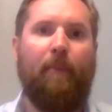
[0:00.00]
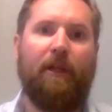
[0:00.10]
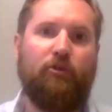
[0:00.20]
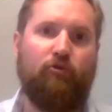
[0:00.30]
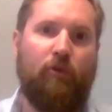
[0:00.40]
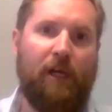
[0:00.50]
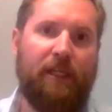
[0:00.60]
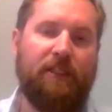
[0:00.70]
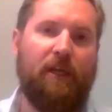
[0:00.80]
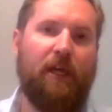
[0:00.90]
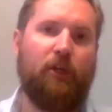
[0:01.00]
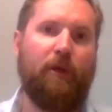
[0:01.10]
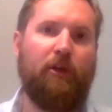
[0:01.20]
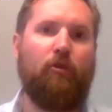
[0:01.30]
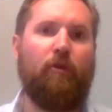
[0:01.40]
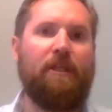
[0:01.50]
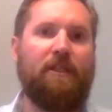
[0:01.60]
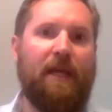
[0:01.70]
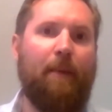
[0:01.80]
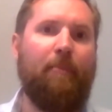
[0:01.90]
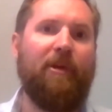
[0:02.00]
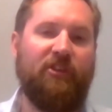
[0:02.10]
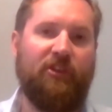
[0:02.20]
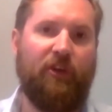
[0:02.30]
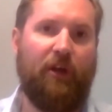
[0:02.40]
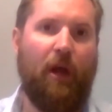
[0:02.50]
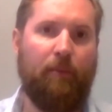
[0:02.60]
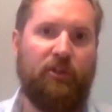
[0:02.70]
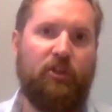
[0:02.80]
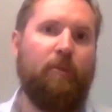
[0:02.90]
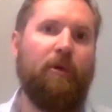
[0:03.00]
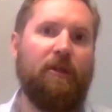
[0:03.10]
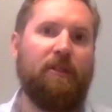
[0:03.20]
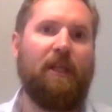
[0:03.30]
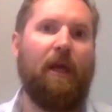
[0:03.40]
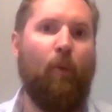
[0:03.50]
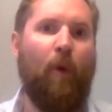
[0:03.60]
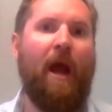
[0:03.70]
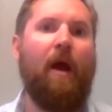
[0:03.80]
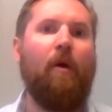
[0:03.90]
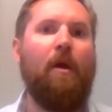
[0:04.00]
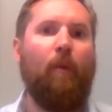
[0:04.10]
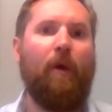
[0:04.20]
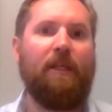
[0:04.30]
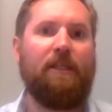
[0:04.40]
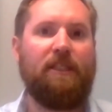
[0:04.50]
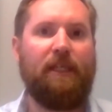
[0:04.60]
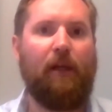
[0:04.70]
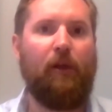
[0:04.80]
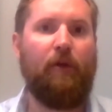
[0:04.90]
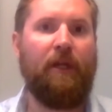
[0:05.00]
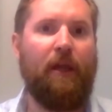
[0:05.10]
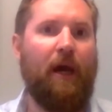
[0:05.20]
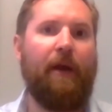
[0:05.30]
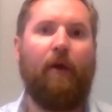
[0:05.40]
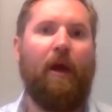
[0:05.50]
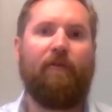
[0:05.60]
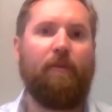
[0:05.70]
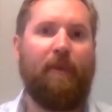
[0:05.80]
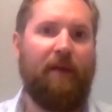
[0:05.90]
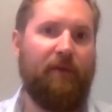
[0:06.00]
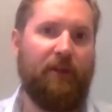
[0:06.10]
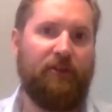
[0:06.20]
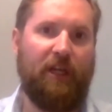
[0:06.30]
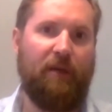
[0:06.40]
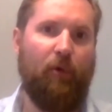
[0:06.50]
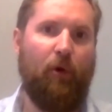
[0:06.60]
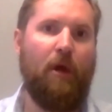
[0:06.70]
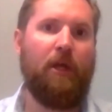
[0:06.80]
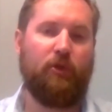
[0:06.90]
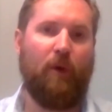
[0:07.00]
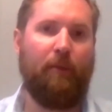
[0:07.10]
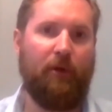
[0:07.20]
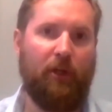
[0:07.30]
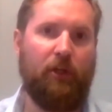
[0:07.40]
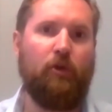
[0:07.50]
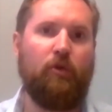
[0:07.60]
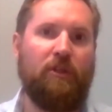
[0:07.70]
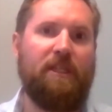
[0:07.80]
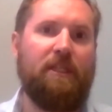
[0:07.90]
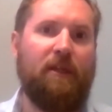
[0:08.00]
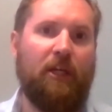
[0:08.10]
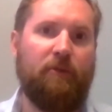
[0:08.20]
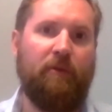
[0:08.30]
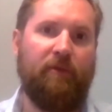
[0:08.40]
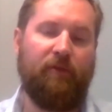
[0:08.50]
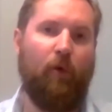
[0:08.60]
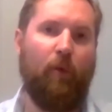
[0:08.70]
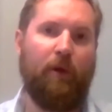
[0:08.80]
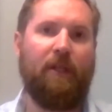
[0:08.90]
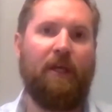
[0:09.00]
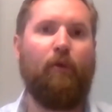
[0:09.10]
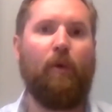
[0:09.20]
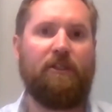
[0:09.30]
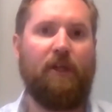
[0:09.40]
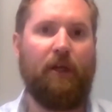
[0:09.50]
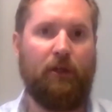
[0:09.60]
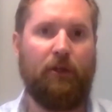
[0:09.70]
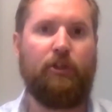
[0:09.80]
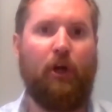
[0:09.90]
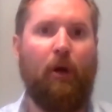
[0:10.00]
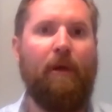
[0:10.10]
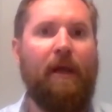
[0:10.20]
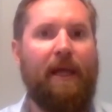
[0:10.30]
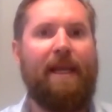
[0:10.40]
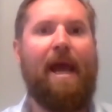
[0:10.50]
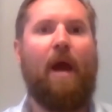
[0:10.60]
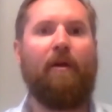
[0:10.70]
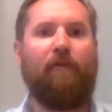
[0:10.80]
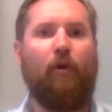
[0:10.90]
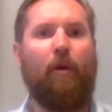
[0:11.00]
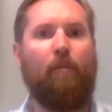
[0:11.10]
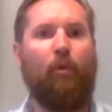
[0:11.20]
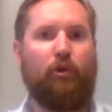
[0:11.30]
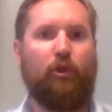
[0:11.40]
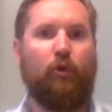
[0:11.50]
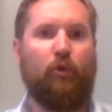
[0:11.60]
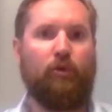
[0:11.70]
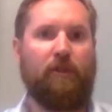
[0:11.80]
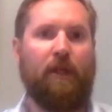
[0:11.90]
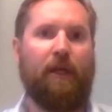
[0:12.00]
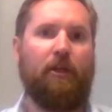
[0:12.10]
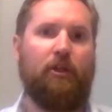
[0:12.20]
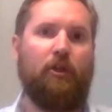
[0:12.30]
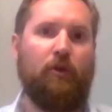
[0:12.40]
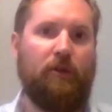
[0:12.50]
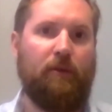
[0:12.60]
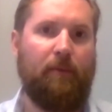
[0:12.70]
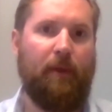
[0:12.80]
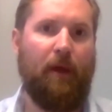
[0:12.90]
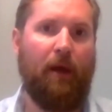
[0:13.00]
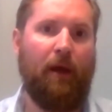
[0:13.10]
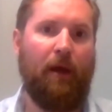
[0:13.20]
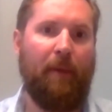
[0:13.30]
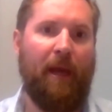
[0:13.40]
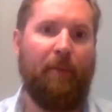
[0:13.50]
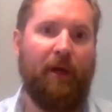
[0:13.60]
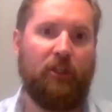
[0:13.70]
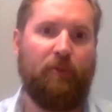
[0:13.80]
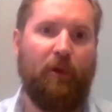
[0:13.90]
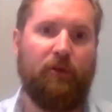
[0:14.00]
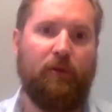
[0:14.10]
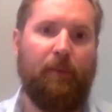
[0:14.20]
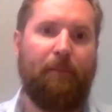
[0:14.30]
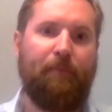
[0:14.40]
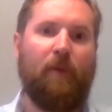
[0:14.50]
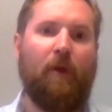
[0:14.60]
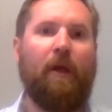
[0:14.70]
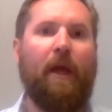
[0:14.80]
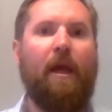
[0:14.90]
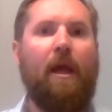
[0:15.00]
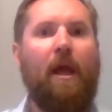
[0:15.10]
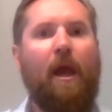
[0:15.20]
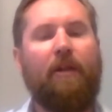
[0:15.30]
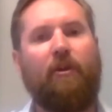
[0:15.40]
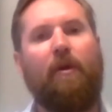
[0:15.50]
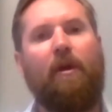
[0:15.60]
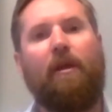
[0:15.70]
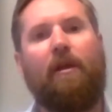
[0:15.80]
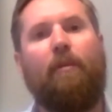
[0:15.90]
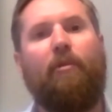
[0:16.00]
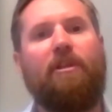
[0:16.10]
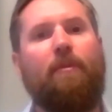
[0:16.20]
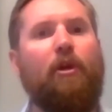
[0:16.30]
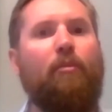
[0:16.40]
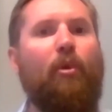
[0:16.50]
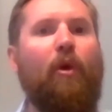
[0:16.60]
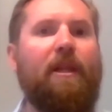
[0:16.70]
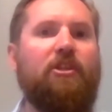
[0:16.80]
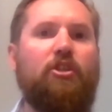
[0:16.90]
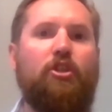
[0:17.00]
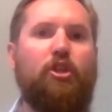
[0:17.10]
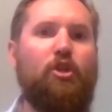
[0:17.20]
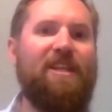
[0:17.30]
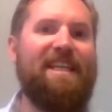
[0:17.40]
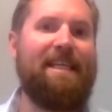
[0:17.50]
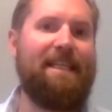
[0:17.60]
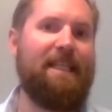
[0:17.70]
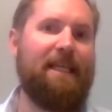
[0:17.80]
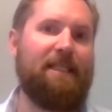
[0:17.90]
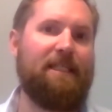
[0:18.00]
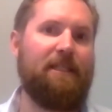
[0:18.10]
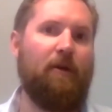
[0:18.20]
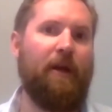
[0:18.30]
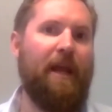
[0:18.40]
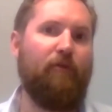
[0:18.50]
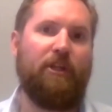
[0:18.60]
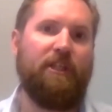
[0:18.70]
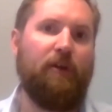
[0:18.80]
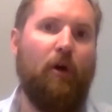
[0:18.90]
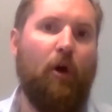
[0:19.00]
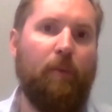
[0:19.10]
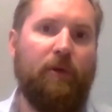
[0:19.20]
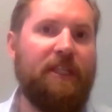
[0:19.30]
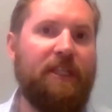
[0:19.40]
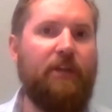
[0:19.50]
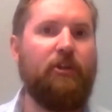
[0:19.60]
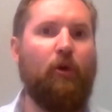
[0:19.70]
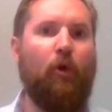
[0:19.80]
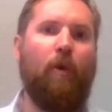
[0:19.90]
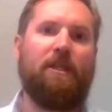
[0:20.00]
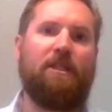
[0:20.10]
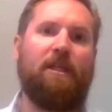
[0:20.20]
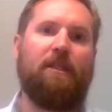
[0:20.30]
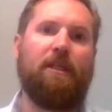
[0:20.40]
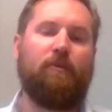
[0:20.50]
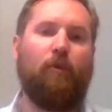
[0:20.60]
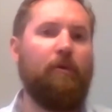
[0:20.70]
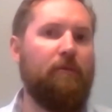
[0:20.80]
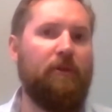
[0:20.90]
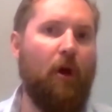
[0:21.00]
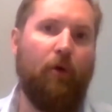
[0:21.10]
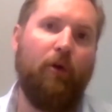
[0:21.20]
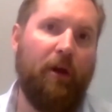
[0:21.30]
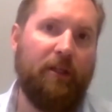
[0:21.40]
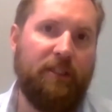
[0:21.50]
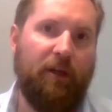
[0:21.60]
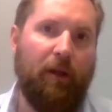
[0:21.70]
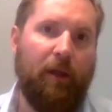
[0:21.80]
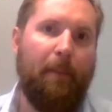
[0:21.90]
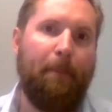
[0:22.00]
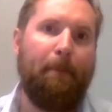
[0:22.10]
but it's really designed to increase that business that comes to you because they're like, wow, when this is included, I don't have to pay for this anymore. So I'm going to use these guys moving forward. They've always done a good job. Now I've got more tools that I can use at my disposal. Okay. And so that kind of brings up a good point is, do you need this on every single home? Does an agent always need this? Well, no, not necessarily.